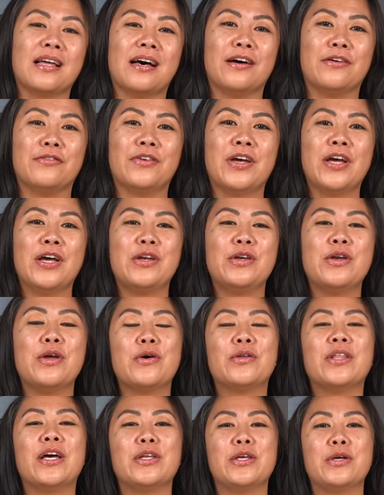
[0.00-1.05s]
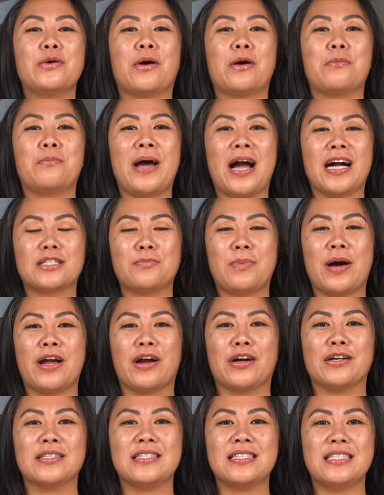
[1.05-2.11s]
love, know that you are backed
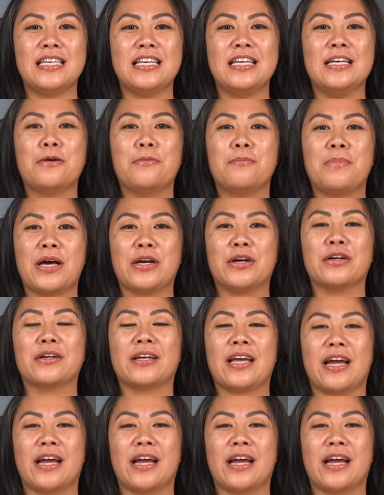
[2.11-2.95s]
by our See Better